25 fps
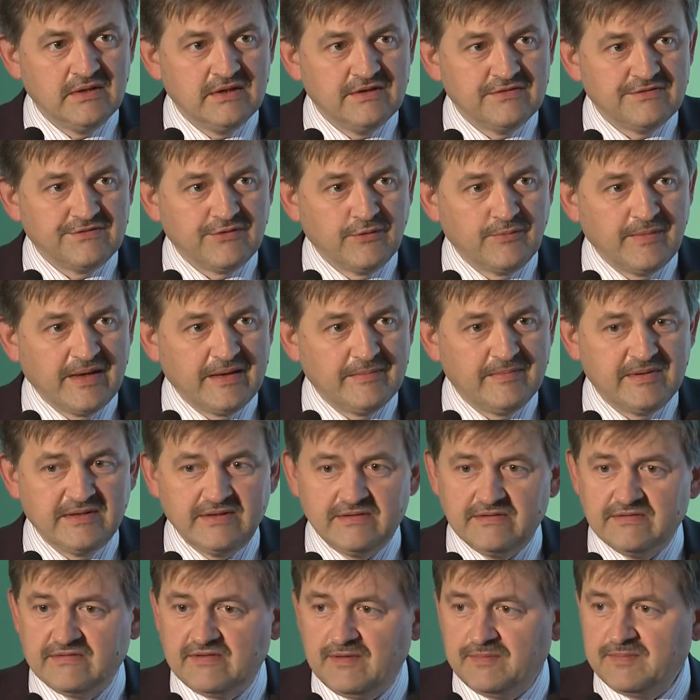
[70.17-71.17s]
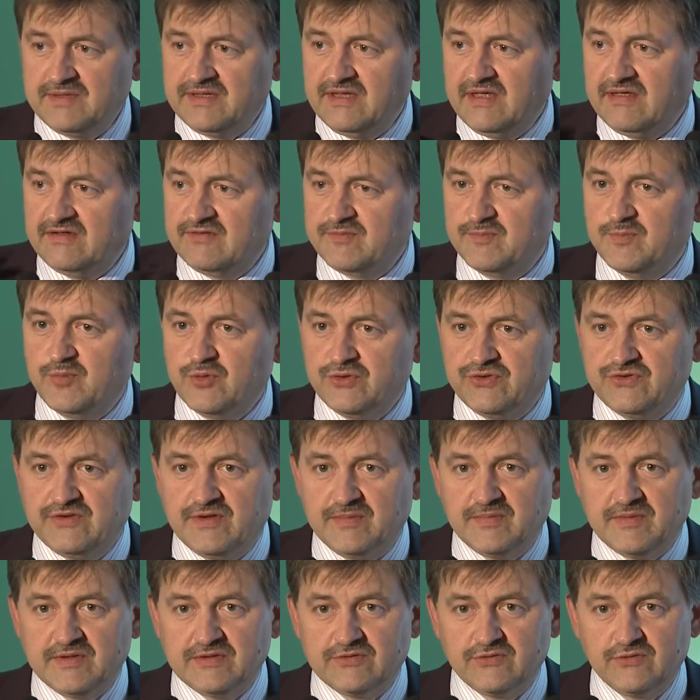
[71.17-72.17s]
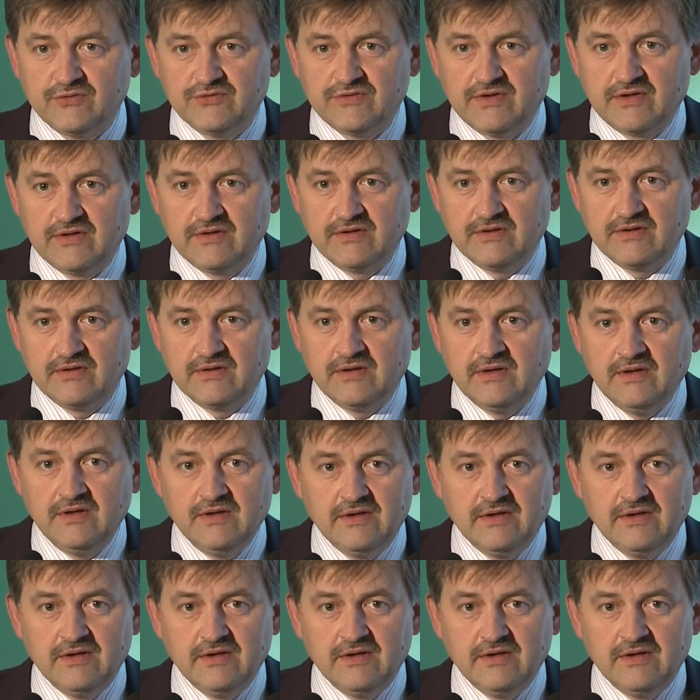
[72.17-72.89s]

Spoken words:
So maybe somebody has put them into